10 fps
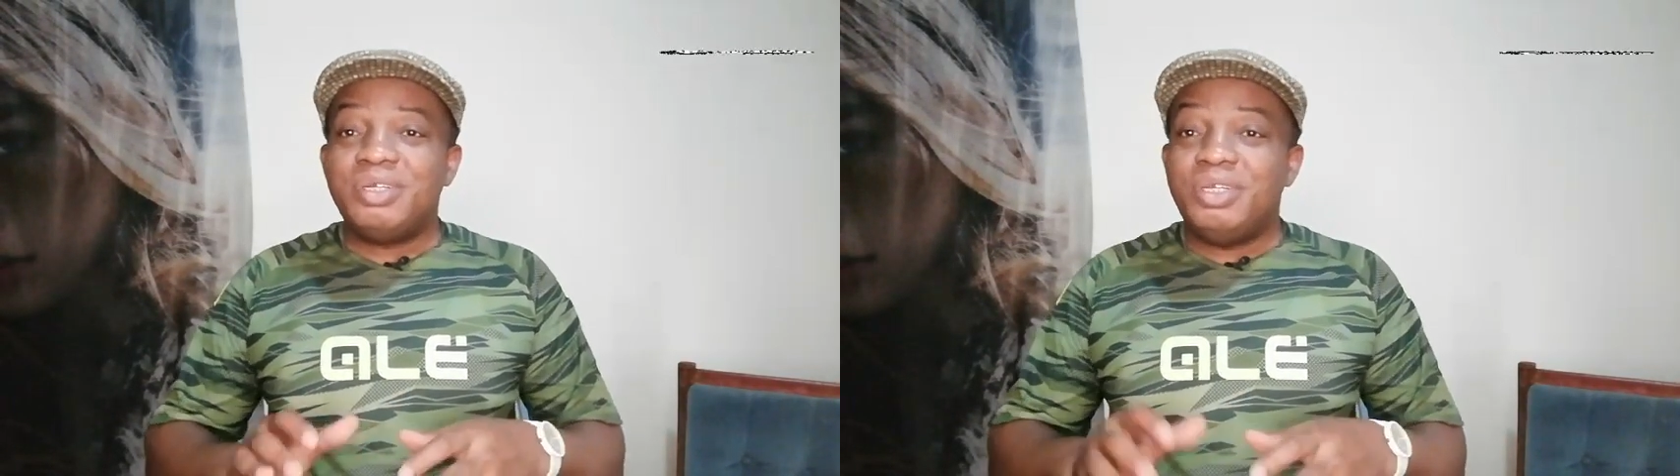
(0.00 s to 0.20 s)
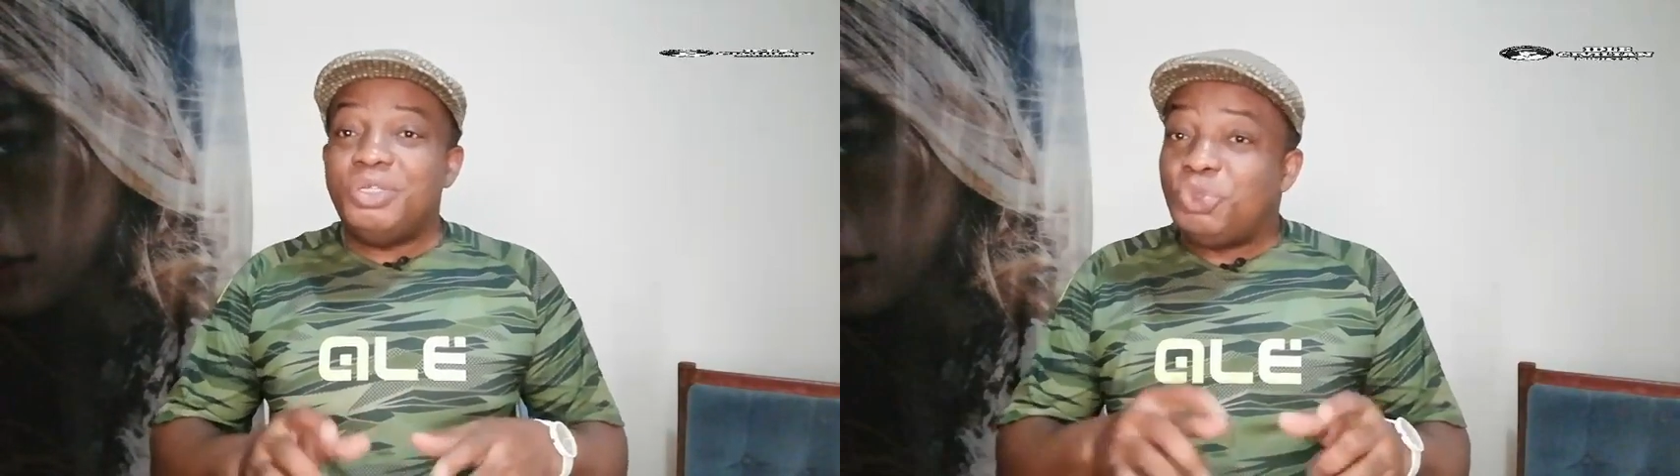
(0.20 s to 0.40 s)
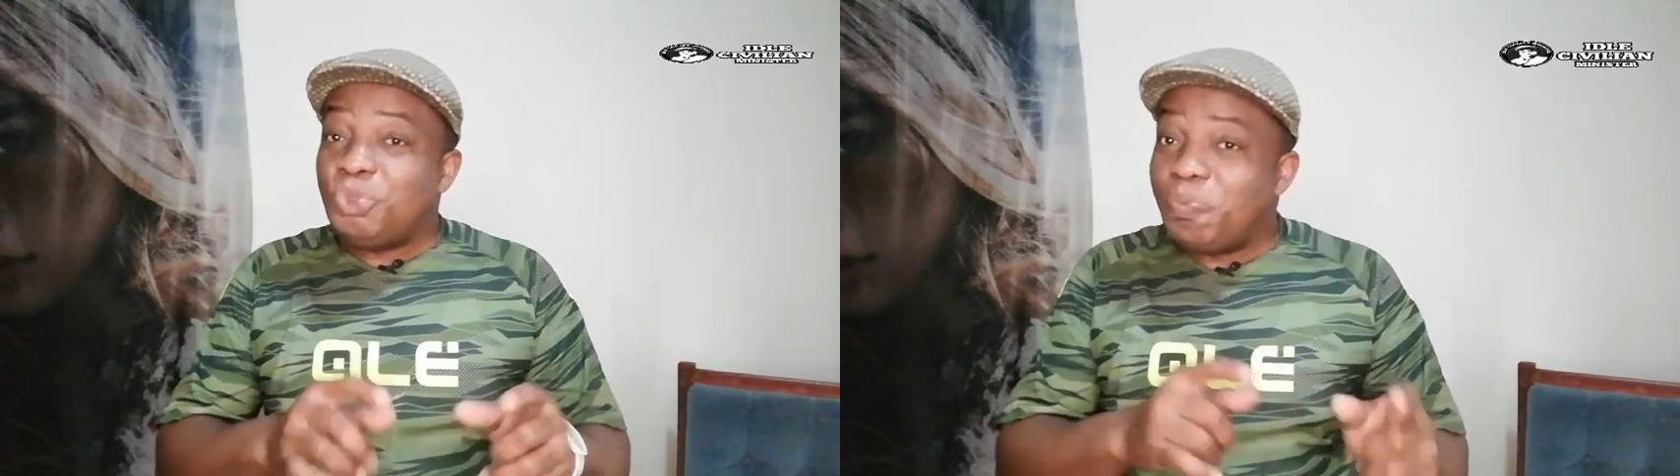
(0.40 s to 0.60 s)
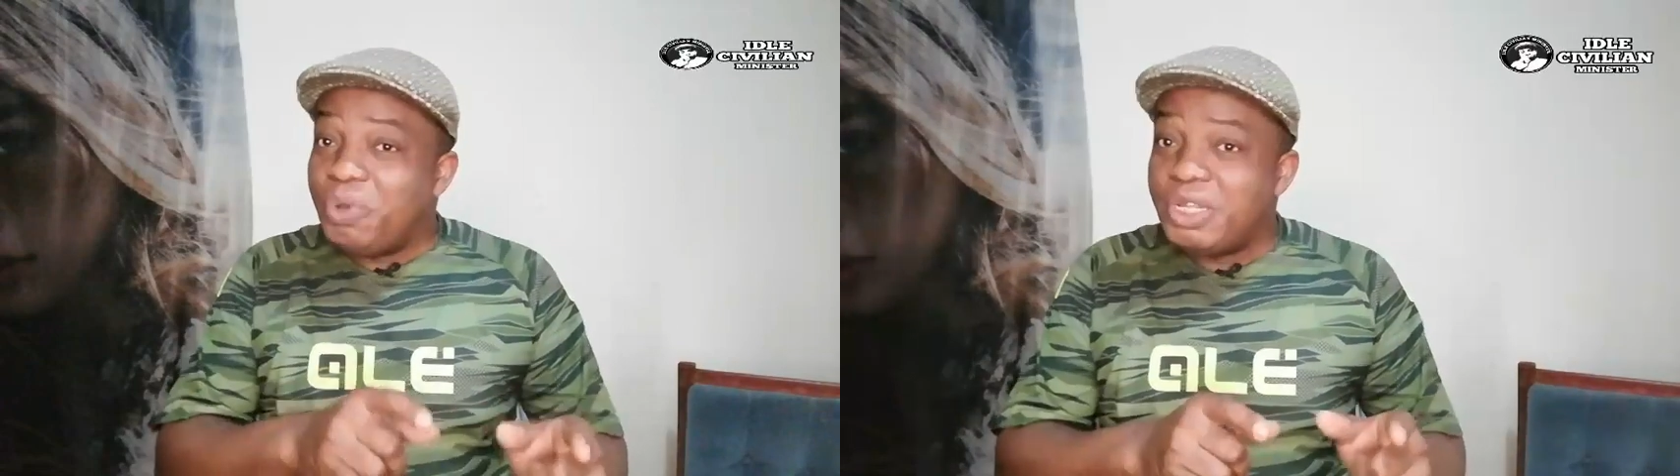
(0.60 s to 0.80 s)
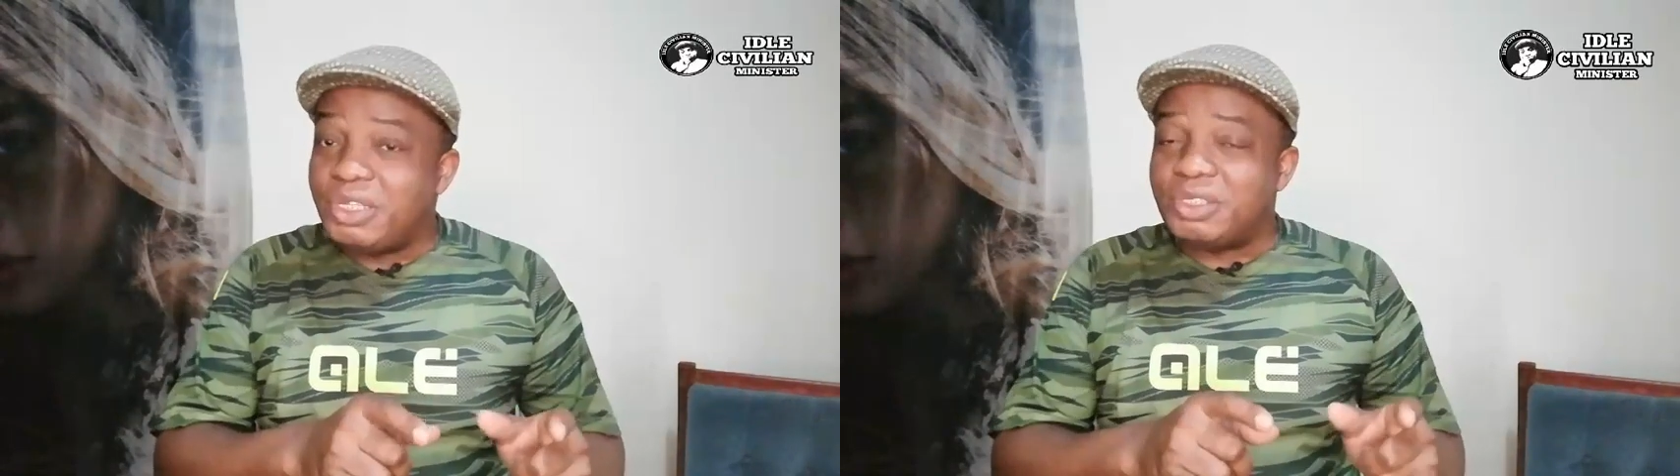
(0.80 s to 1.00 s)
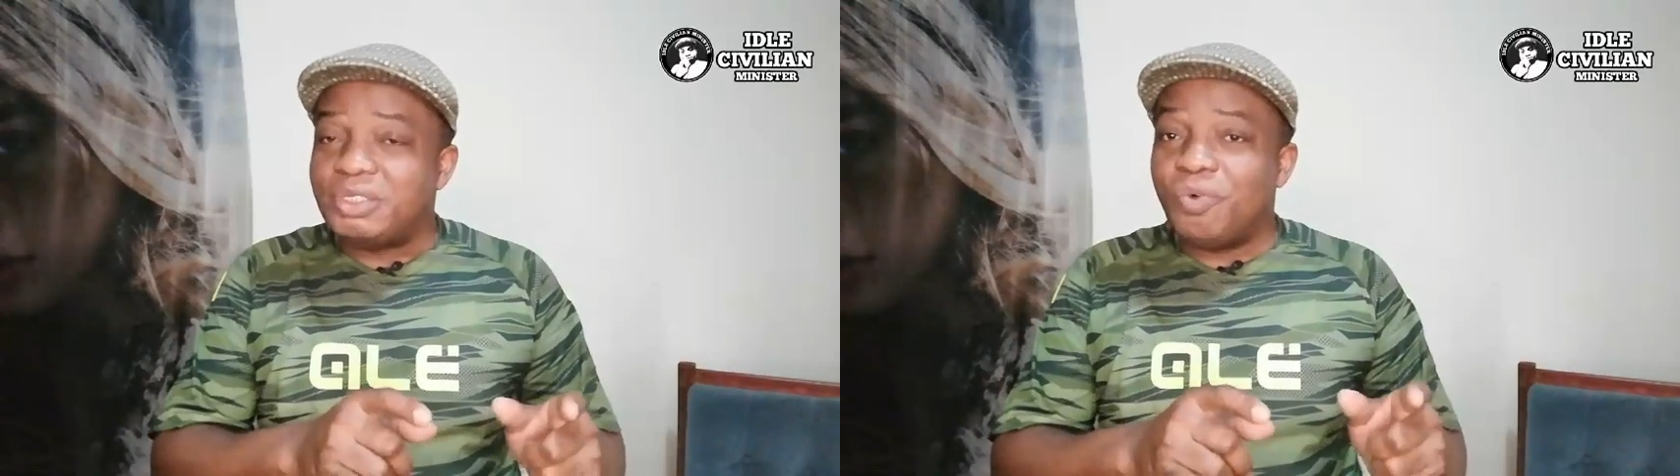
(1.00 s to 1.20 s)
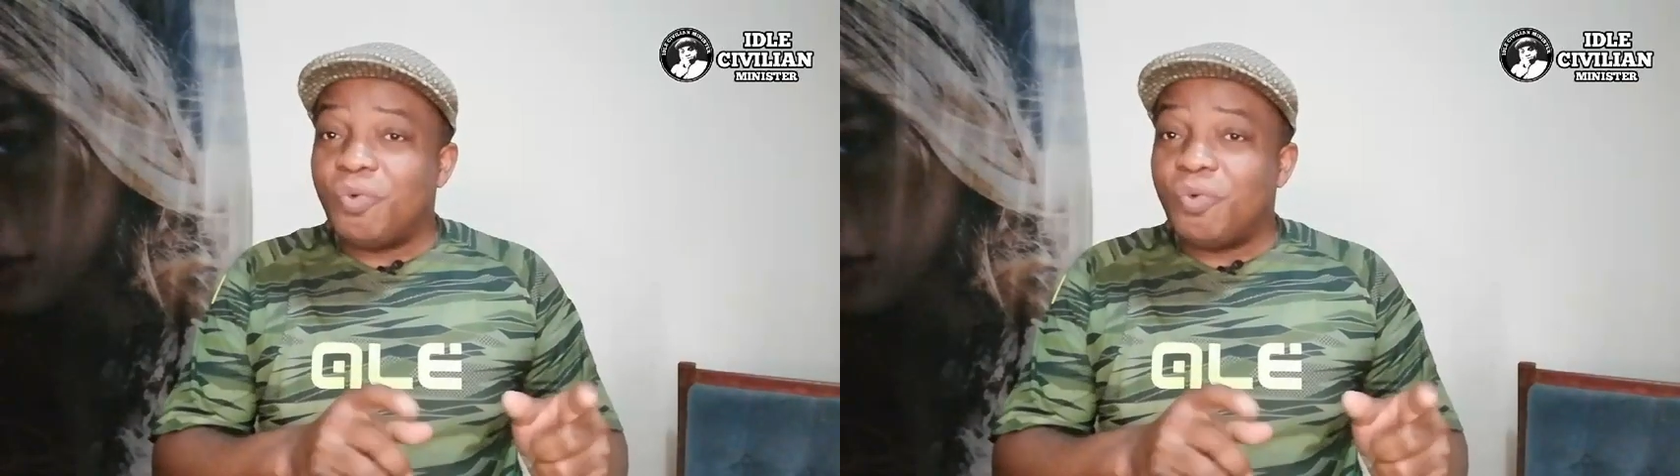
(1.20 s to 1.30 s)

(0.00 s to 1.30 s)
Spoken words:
it took place